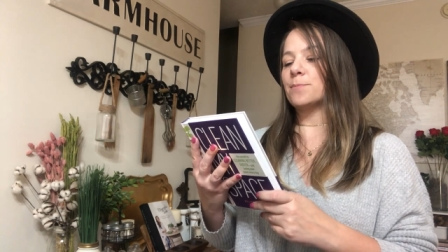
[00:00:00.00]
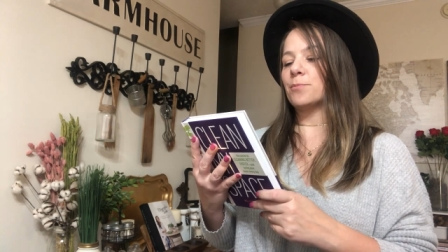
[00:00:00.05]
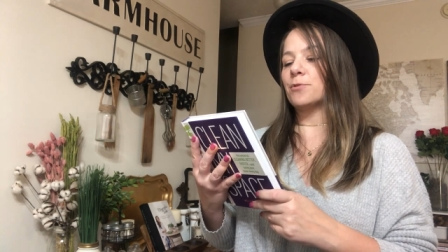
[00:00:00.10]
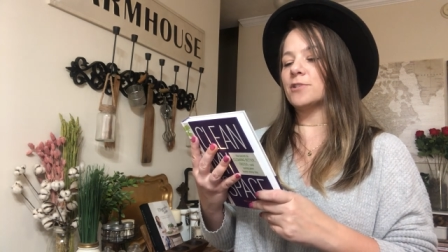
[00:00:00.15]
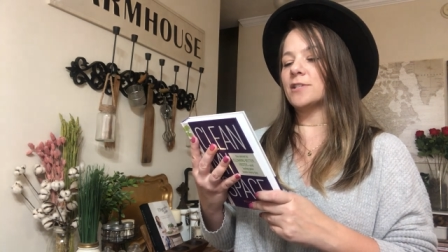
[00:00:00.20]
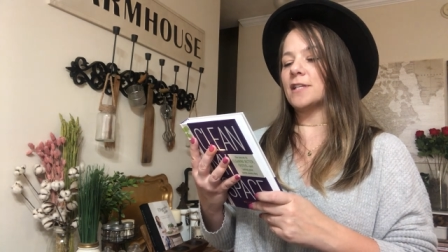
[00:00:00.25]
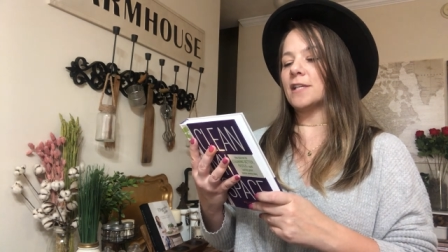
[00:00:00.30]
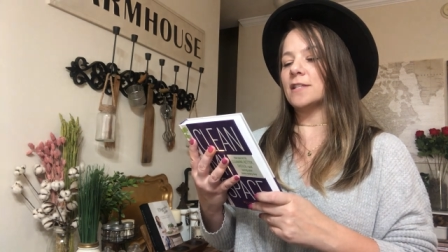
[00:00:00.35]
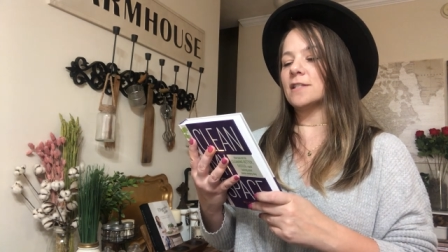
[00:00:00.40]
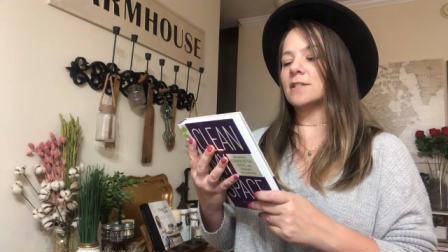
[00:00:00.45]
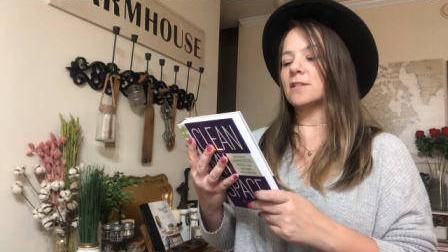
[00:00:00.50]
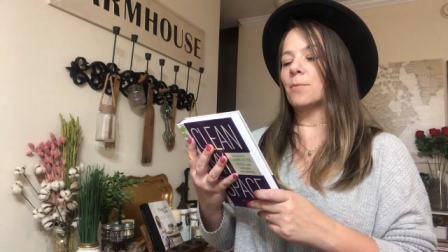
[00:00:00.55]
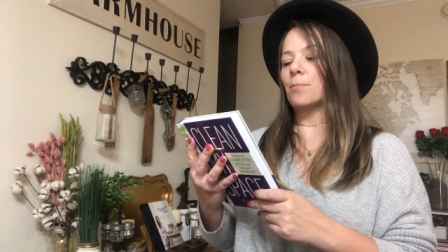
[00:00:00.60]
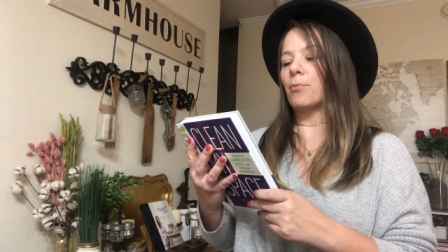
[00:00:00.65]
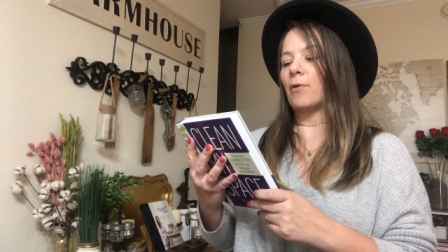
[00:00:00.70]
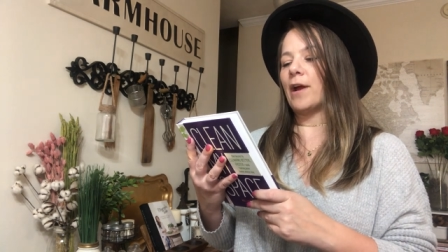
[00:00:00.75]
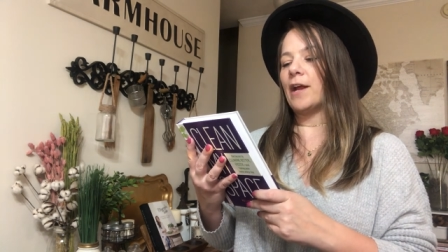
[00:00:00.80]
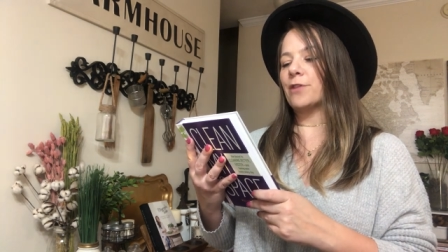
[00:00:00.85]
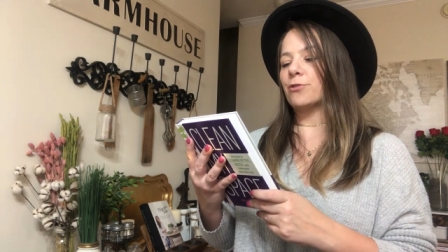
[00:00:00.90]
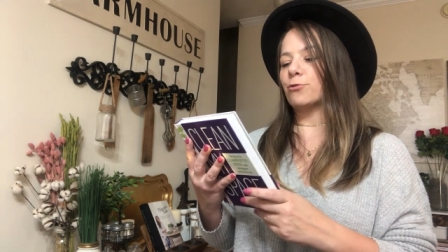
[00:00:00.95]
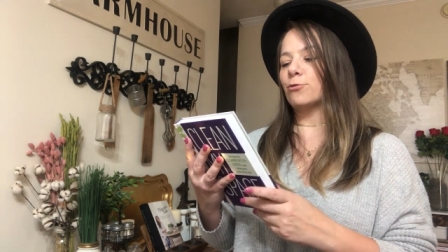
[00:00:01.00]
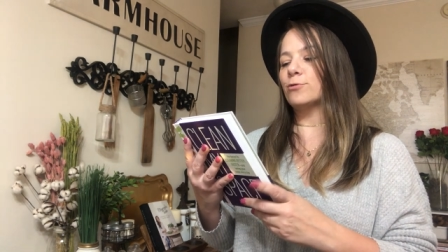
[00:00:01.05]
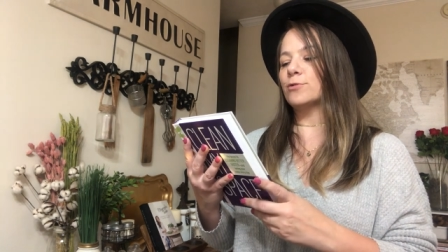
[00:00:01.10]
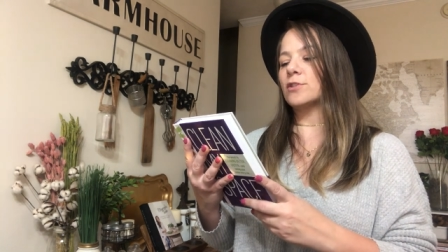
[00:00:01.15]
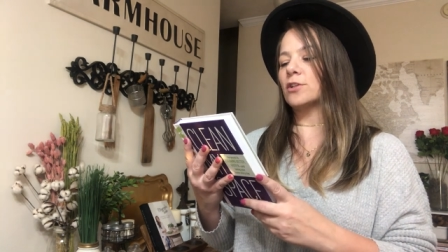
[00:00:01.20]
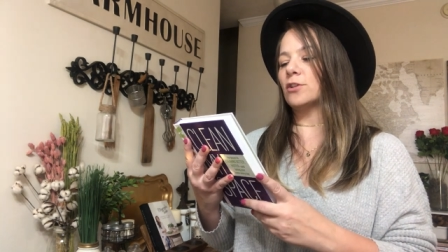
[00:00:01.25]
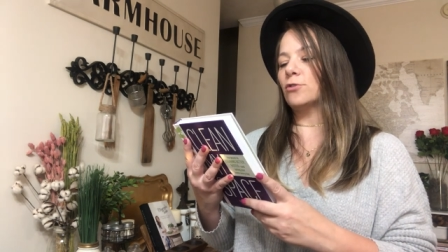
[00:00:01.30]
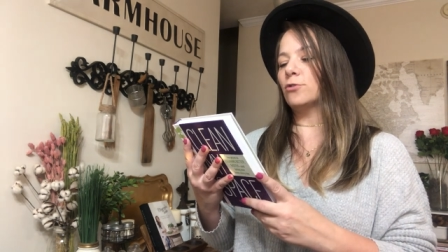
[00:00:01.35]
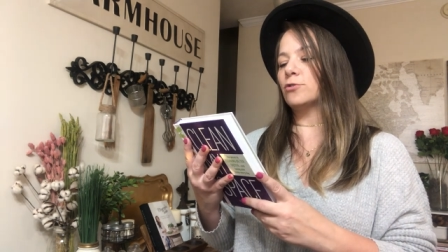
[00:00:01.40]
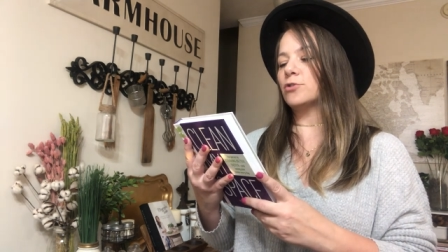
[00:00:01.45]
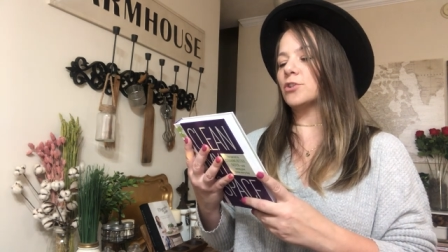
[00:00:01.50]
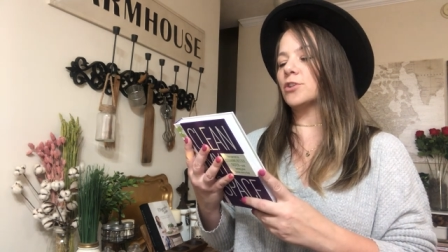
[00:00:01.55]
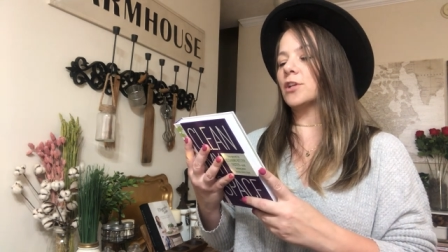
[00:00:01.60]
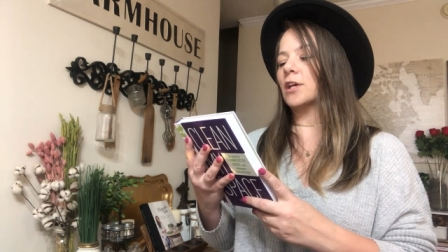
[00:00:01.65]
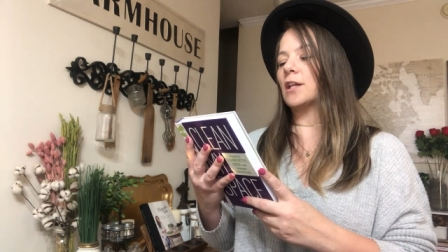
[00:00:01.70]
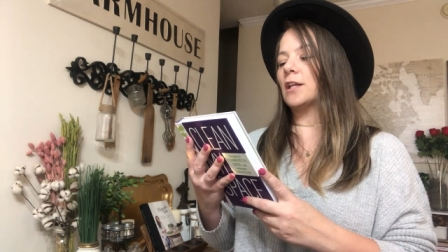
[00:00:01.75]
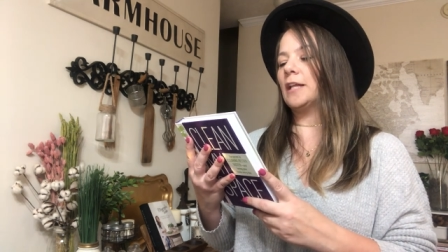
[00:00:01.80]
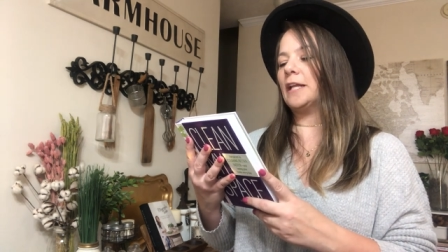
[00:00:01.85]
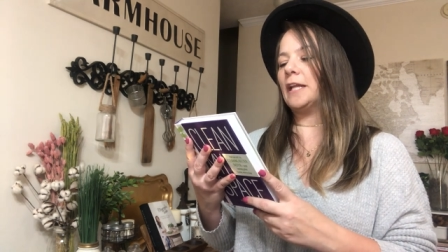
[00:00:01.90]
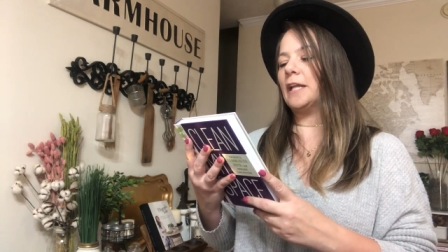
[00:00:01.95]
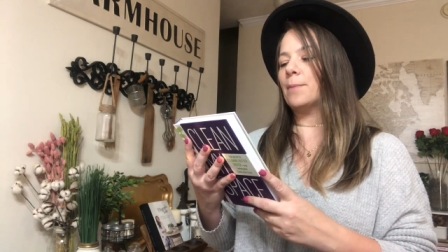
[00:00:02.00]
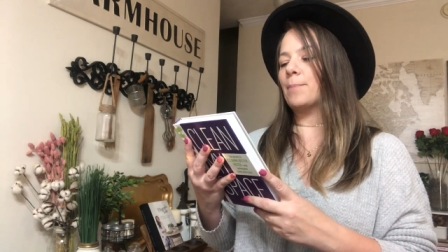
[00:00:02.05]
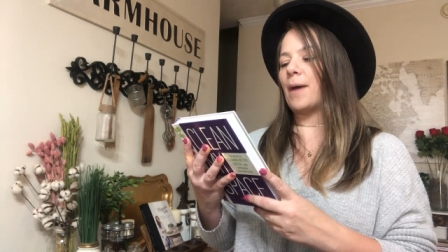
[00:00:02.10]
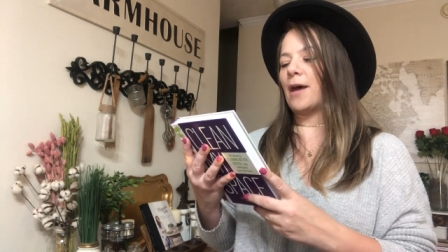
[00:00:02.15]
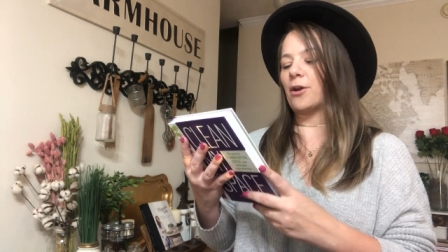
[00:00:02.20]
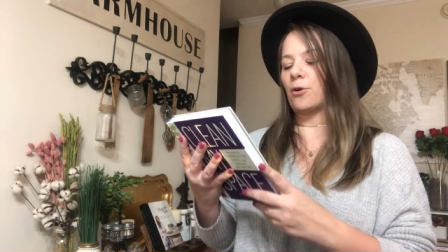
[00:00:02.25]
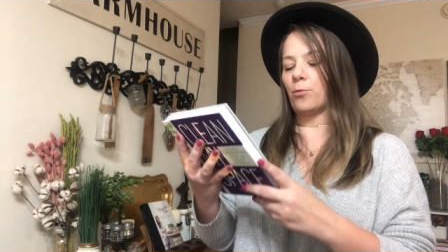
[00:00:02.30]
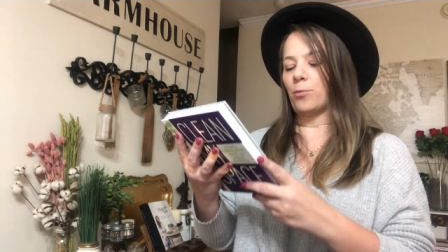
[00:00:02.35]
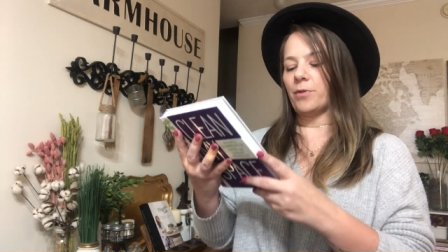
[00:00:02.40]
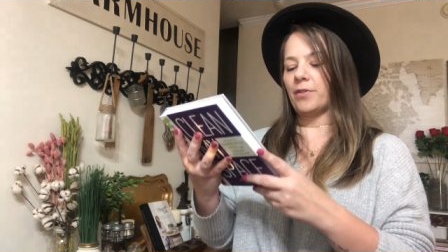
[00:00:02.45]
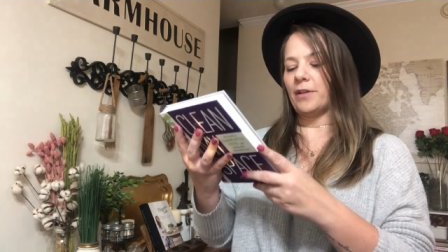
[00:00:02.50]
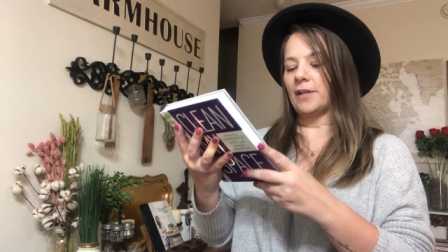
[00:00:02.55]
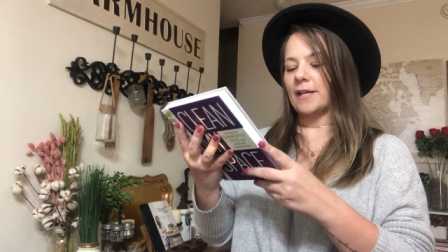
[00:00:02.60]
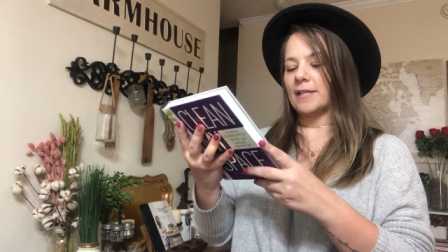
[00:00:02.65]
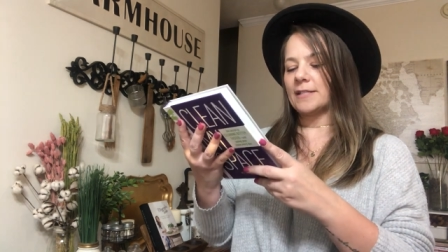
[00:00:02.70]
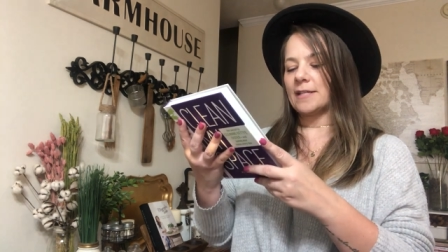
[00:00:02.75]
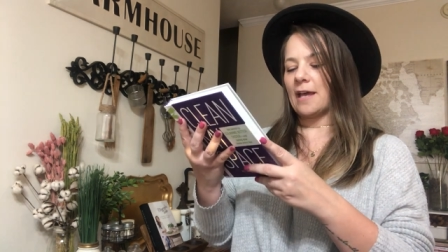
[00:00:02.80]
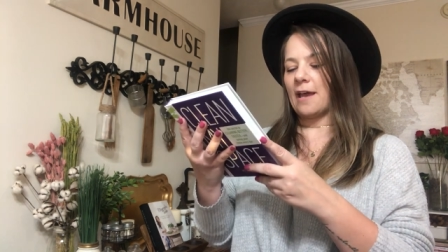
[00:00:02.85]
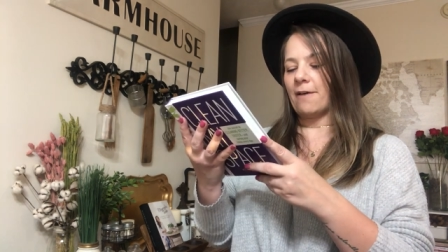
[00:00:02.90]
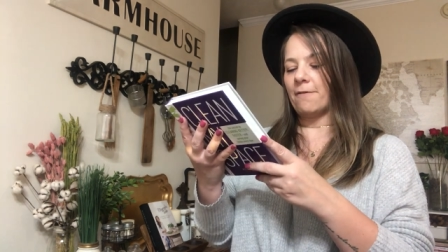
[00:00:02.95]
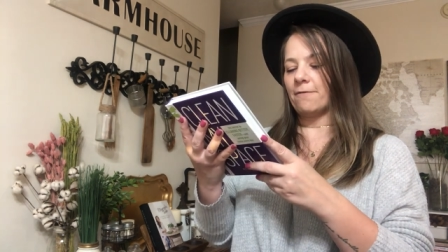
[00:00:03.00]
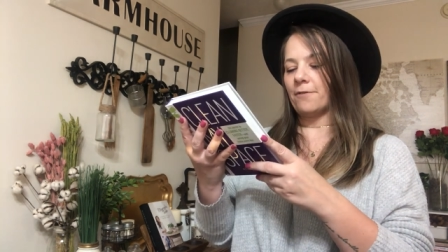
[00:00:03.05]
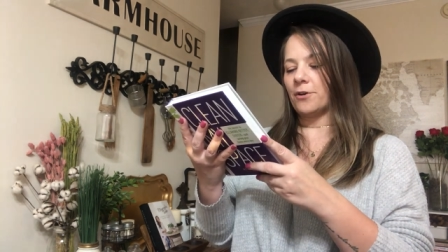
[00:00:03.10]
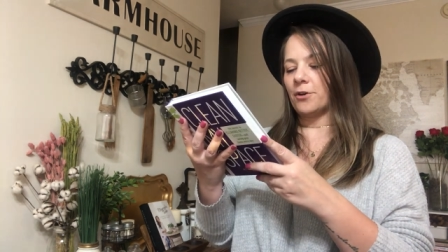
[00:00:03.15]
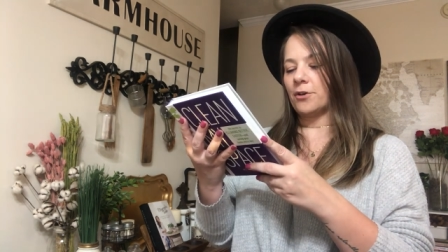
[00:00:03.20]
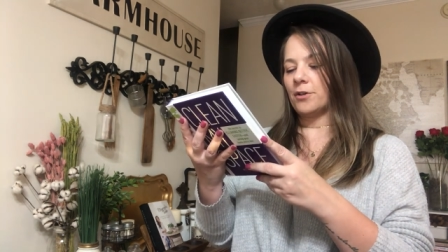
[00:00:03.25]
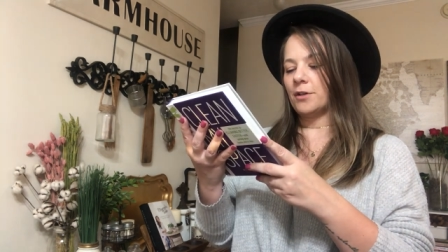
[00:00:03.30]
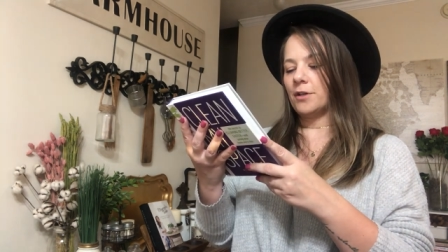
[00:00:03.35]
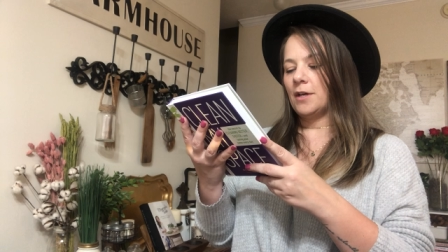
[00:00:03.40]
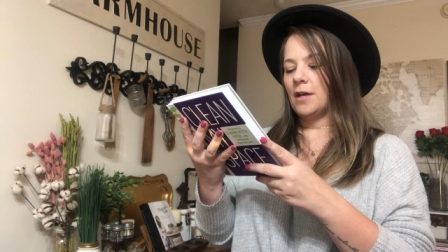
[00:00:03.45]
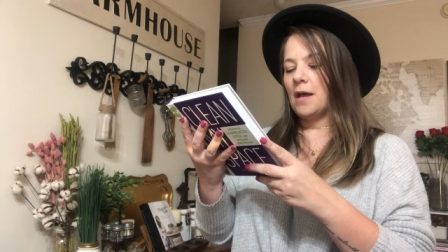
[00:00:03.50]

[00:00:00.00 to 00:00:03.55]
presents the breakthrough solution to cleaning better with less effort.